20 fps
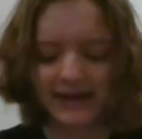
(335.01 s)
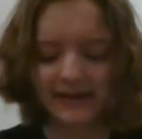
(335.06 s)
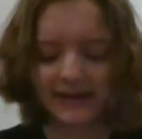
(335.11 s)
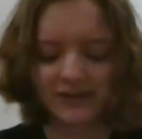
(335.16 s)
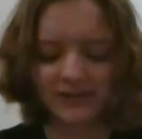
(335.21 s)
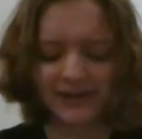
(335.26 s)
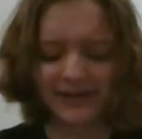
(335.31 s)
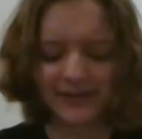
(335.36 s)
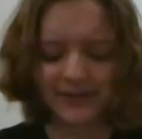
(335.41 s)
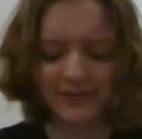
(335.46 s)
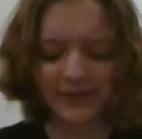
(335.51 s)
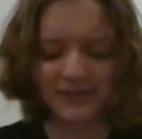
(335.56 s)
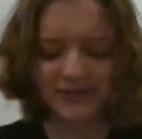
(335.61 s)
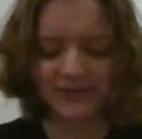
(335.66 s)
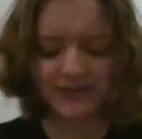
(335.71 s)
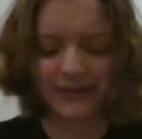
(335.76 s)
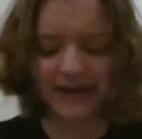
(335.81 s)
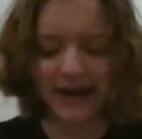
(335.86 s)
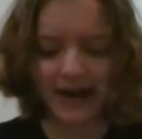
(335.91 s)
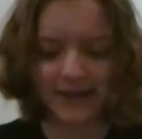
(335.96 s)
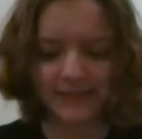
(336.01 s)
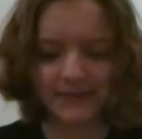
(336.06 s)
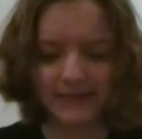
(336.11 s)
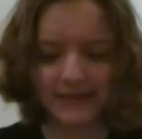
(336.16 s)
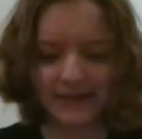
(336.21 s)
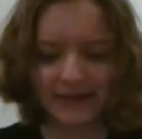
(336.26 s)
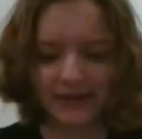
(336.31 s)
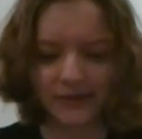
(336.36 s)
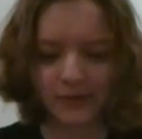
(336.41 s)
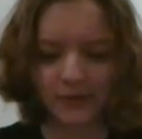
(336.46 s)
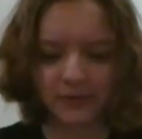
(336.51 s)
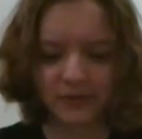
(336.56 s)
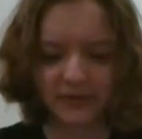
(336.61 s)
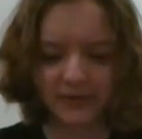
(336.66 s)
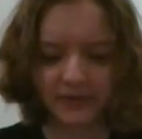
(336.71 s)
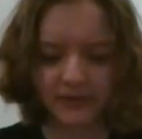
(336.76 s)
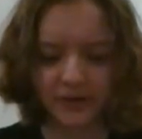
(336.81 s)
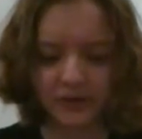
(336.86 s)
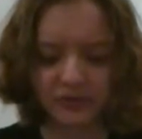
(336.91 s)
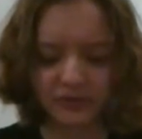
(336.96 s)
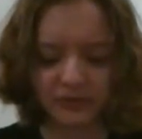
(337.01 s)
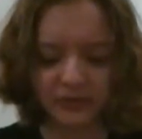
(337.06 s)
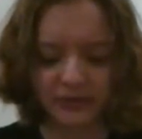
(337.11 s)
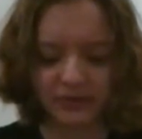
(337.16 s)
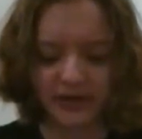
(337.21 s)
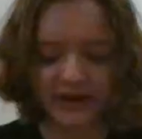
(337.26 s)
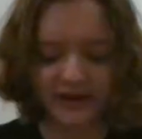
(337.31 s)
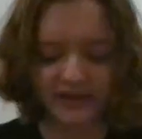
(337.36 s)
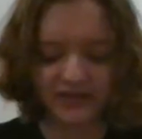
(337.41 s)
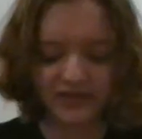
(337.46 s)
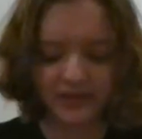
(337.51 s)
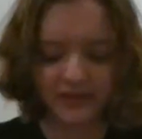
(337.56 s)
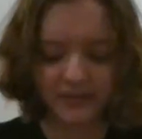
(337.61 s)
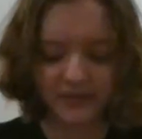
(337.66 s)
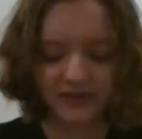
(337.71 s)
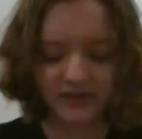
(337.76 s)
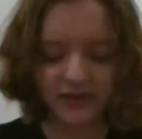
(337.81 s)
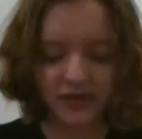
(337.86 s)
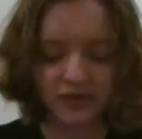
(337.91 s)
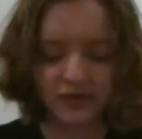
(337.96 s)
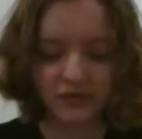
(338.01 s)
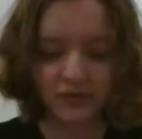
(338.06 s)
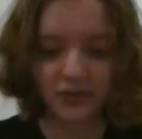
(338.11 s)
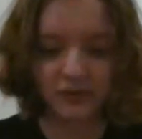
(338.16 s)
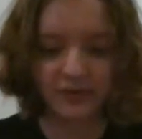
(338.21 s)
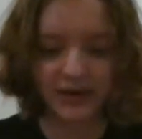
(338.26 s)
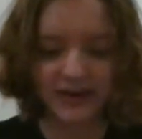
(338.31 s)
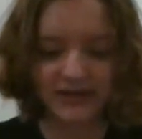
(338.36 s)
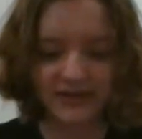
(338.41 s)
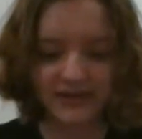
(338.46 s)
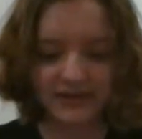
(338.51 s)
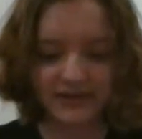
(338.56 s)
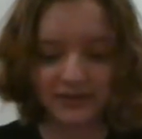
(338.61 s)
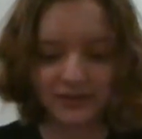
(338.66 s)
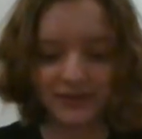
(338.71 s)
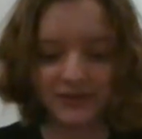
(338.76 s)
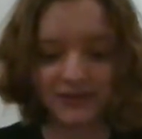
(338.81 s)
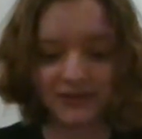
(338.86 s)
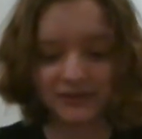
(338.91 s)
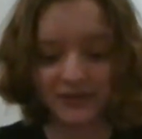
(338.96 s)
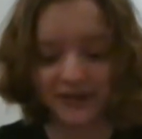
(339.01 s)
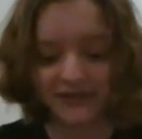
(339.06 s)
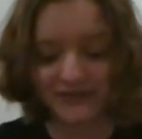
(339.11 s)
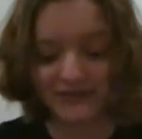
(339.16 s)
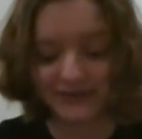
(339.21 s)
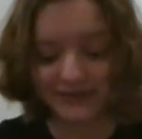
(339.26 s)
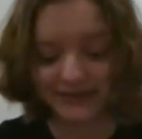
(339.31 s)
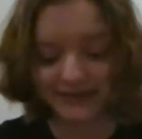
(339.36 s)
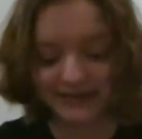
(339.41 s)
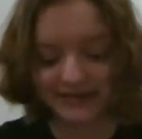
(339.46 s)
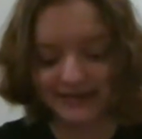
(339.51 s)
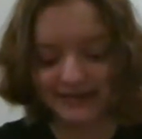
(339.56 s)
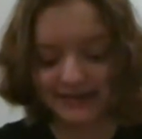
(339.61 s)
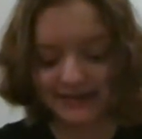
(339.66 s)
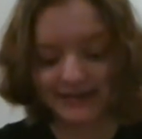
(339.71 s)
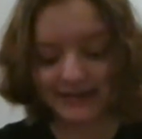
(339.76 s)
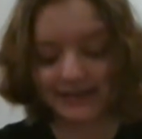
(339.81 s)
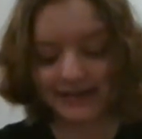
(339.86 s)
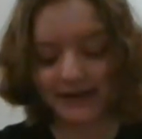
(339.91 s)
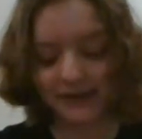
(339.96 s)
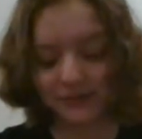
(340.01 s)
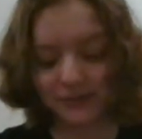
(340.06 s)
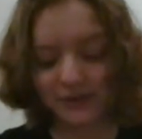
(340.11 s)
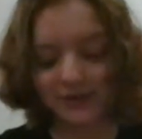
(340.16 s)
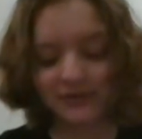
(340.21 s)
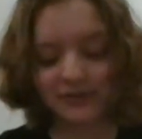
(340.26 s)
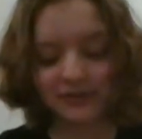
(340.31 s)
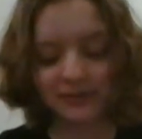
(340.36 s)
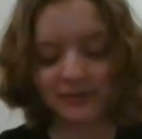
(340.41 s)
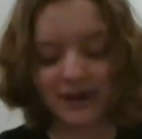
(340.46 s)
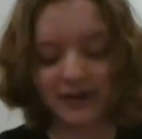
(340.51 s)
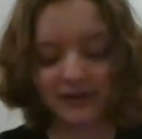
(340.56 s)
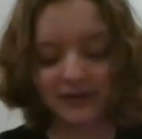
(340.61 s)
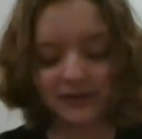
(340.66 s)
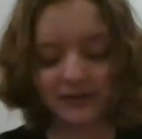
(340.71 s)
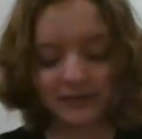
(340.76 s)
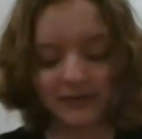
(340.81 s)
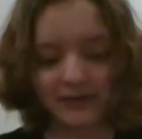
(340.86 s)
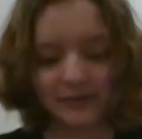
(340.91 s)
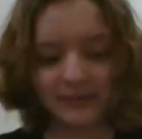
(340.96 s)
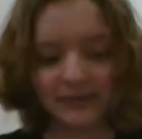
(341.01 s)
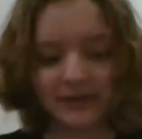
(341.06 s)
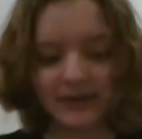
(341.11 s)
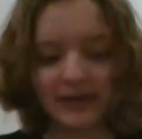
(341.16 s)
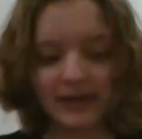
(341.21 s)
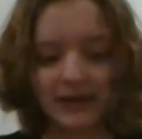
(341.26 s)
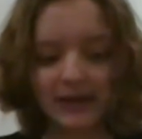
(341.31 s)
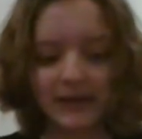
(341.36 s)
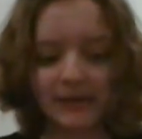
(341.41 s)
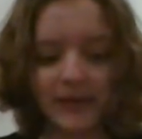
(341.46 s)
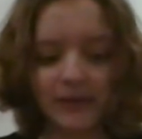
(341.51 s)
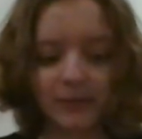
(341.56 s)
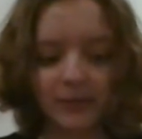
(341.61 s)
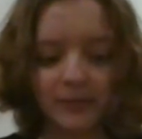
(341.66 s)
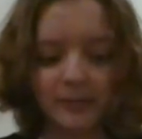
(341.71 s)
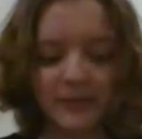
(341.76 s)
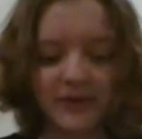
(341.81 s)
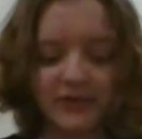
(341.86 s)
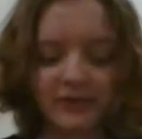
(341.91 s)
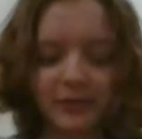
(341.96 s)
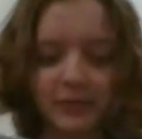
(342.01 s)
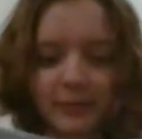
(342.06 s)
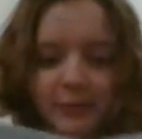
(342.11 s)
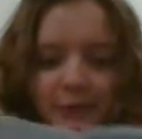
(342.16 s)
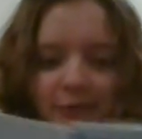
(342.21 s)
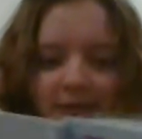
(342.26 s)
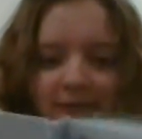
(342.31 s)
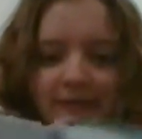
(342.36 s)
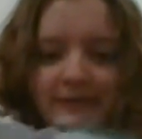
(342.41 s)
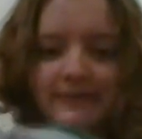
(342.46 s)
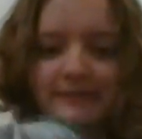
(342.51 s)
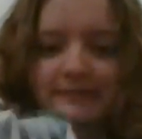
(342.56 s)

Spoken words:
They tried their best to be happy and go about their usual ways, but their usual ways included Sylvester. They were always reminded of him. They were miserable.